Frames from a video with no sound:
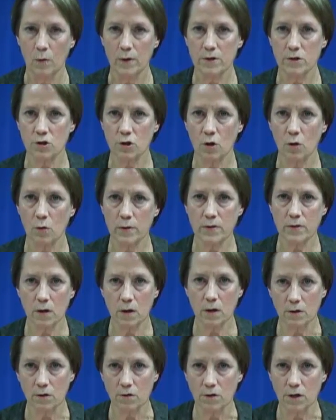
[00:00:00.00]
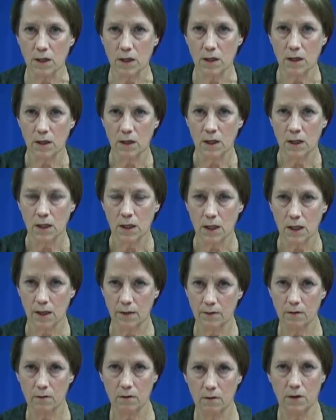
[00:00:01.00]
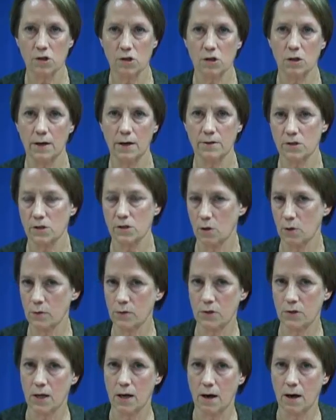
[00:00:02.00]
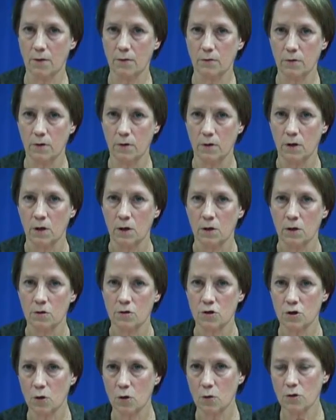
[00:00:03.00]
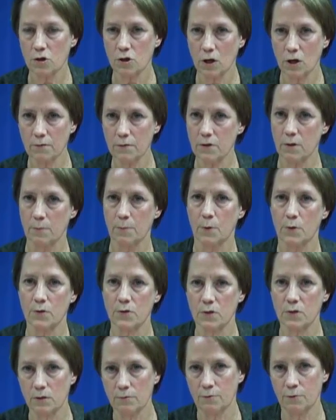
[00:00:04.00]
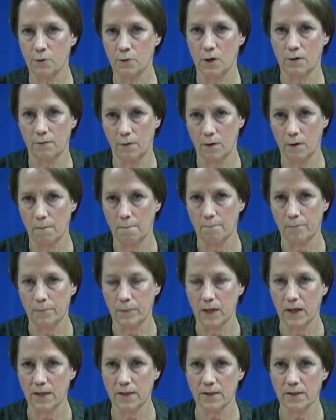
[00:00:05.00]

When Joe is hungry and the lunch line slows down, Joe shoves the person in front of him.